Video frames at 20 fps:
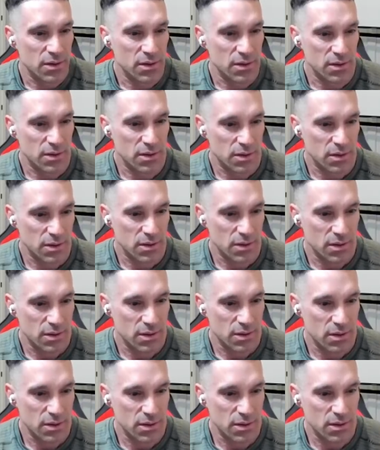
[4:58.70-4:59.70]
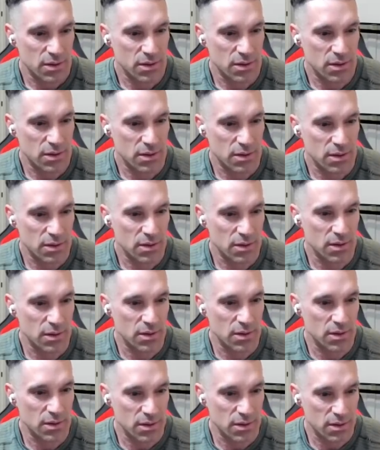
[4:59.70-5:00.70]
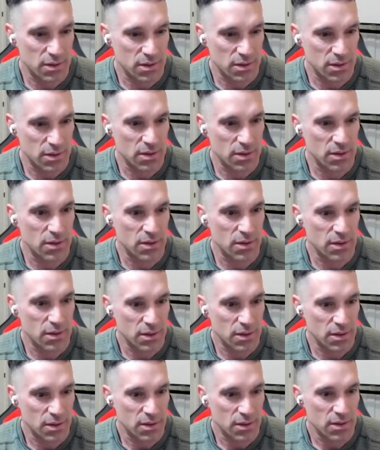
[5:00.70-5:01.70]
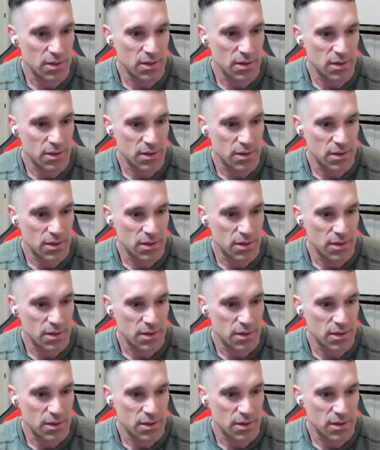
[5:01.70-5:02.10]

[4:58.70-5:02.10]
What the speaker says: (silent)